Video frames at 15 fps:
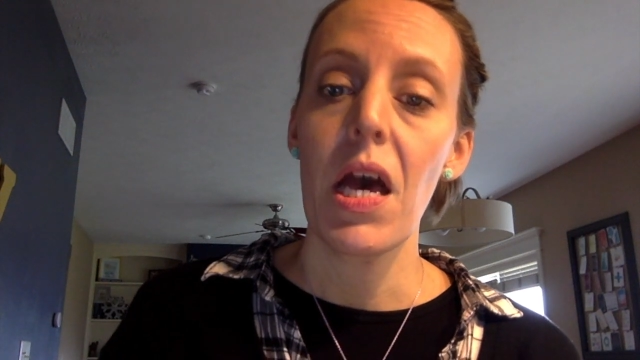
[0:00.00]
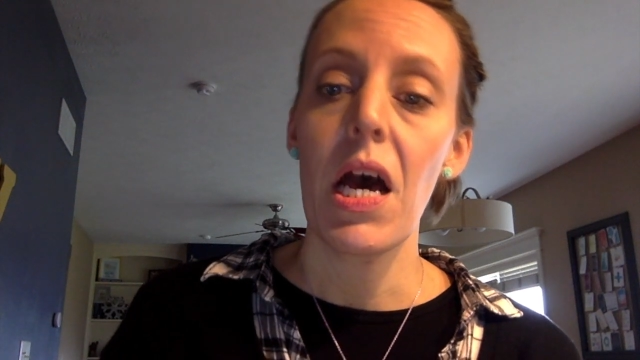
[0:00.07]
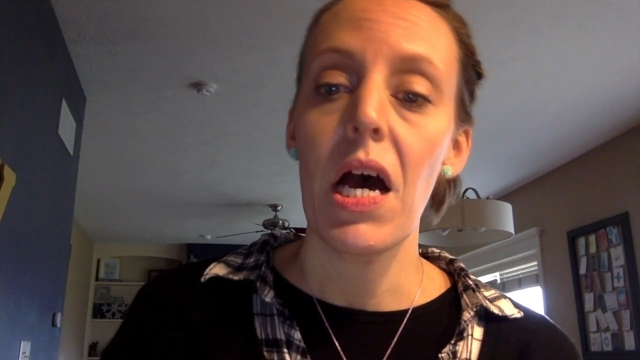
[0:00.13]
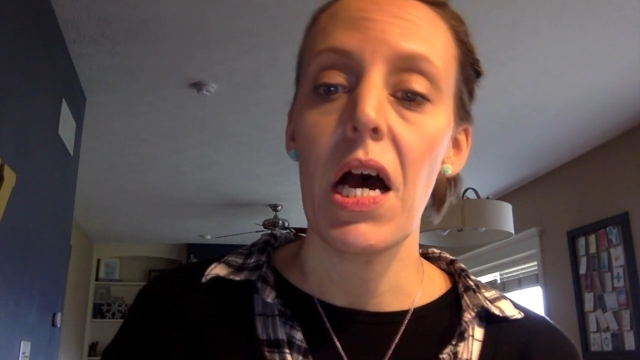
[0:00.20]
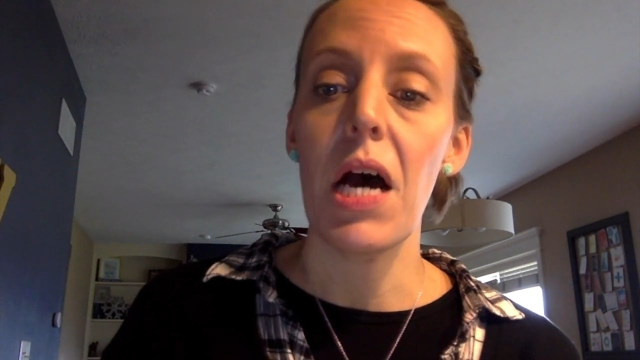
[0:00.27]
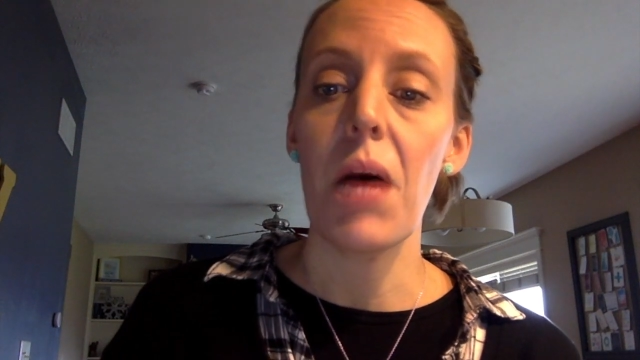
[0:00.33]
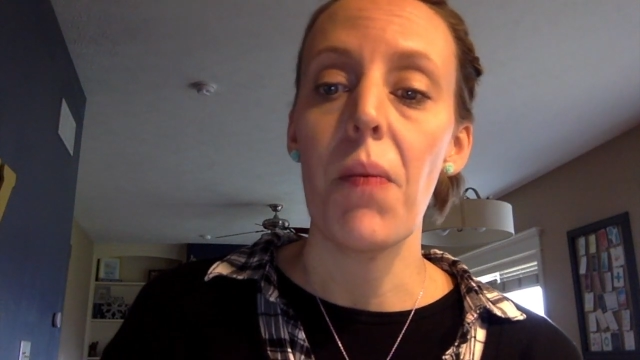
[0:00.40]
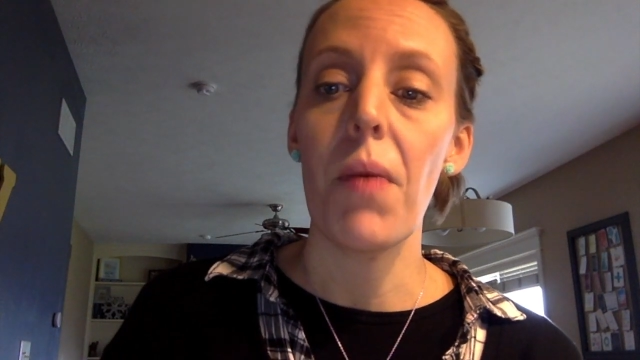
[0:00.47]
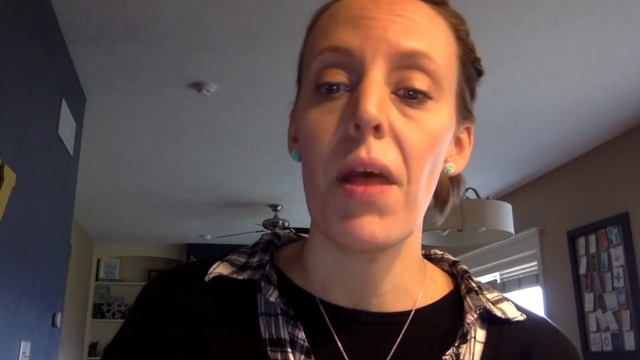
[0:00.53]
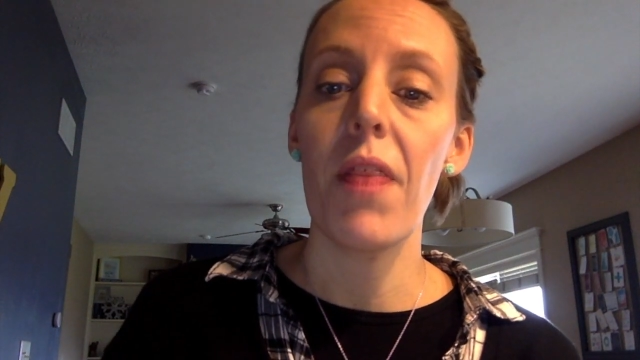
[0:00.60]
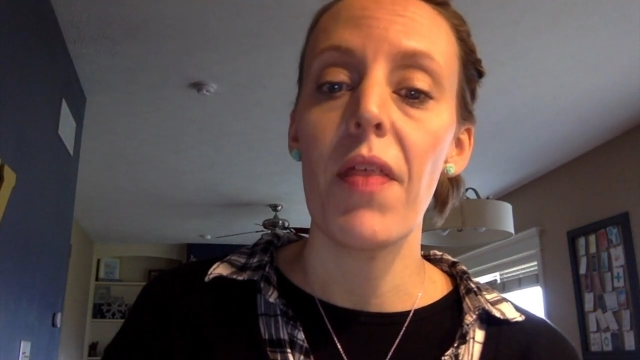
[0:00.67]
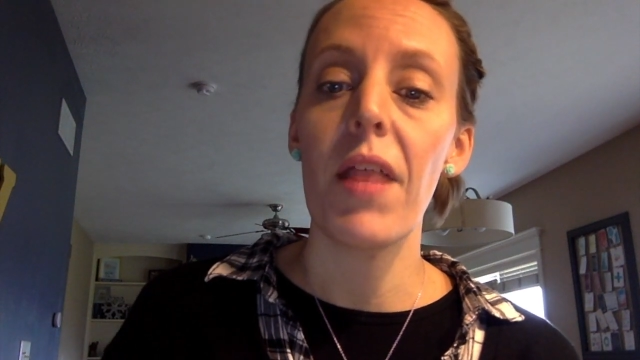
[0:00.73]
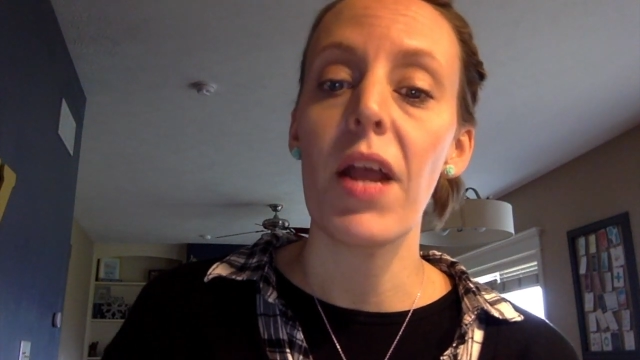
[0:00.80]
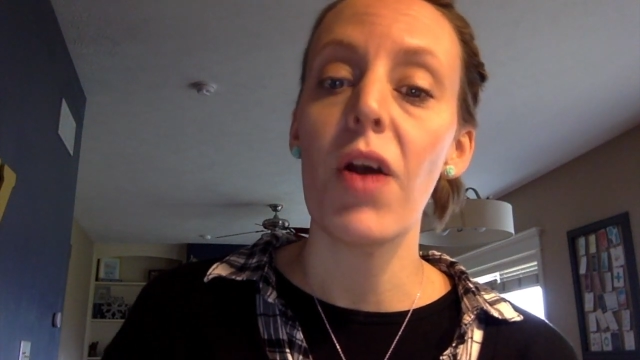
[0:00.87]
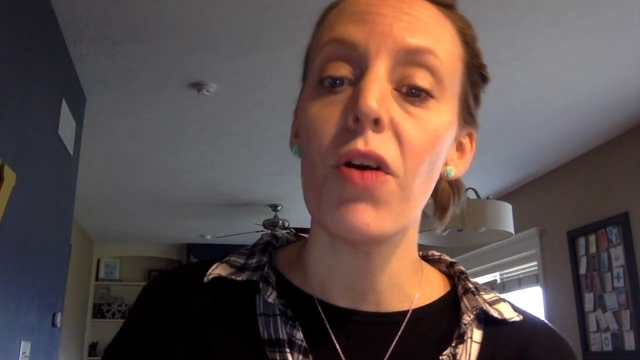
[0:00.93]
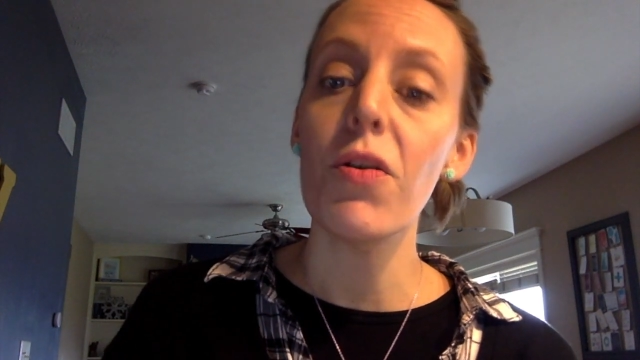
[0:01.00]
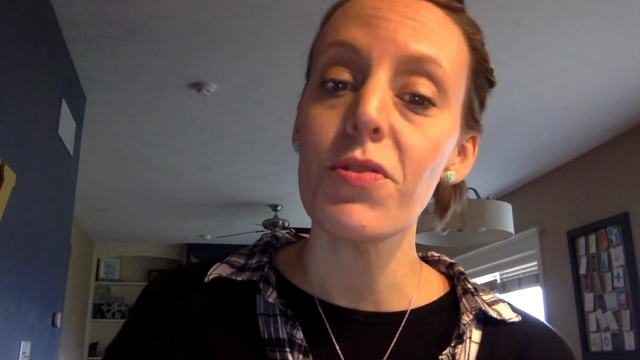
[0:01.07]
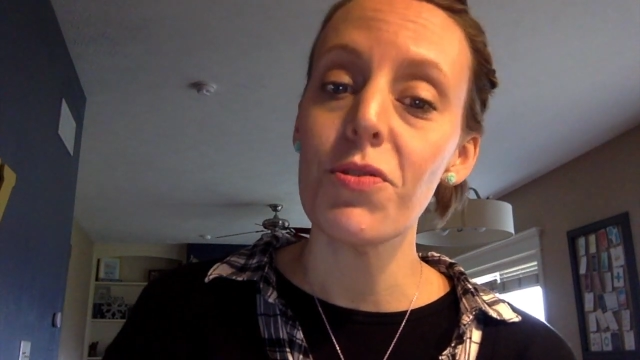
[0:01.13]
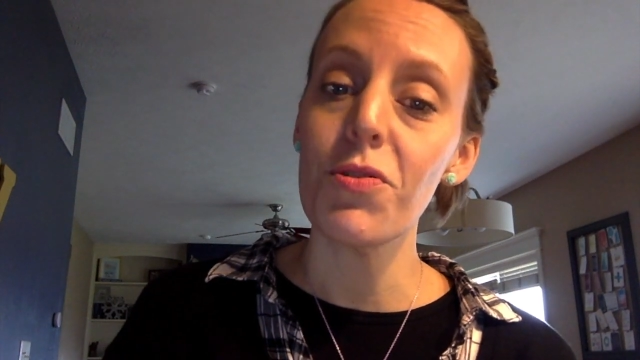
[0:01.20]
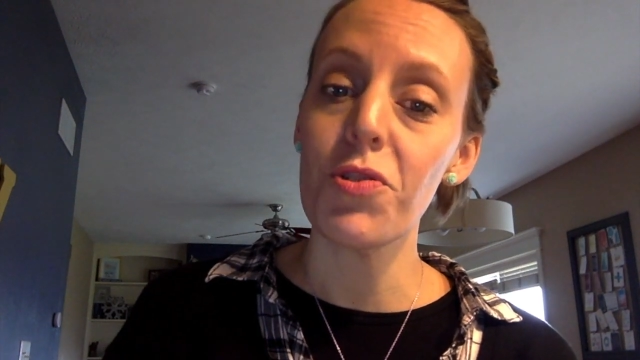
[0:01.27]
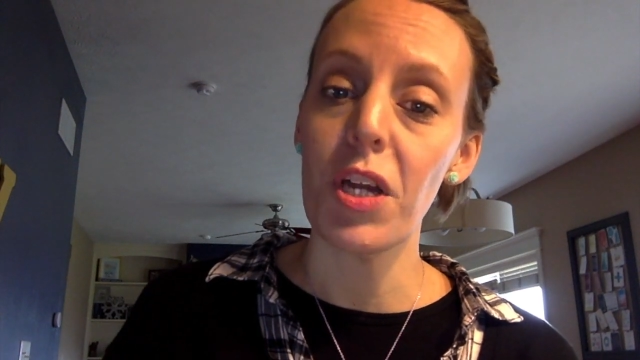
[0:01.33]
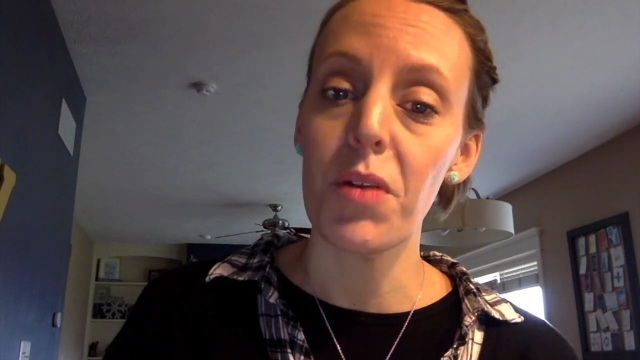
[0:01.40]
Um, and then I
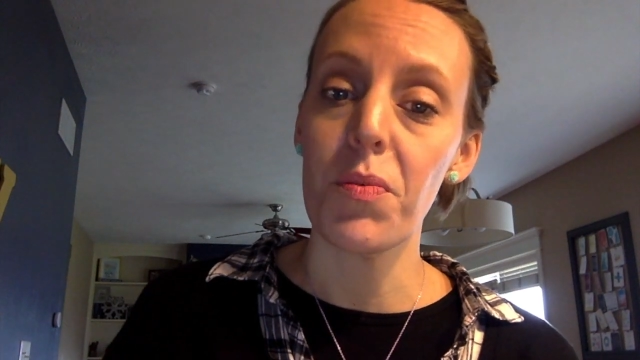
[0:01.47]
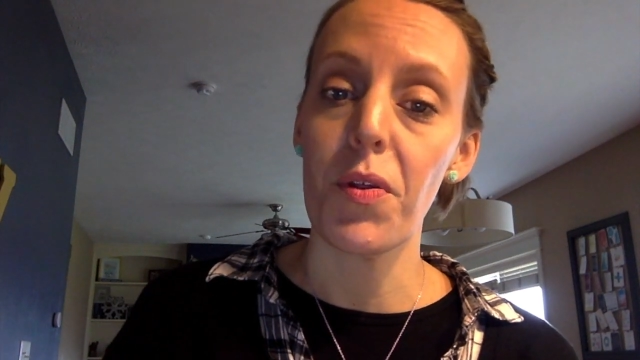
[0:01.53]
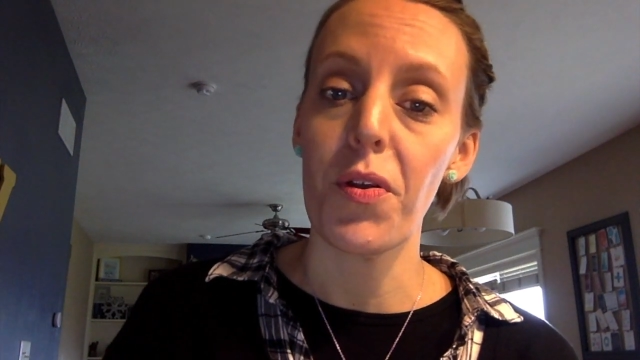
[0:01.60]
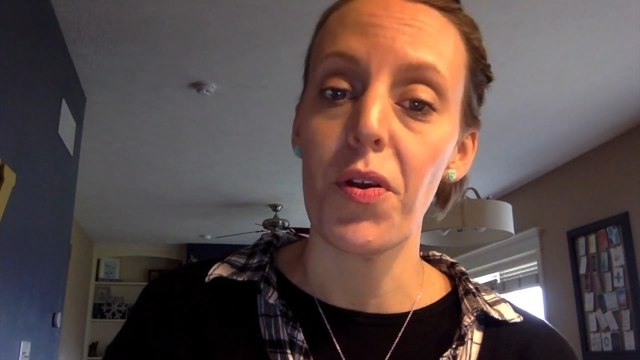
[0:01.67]
also shared with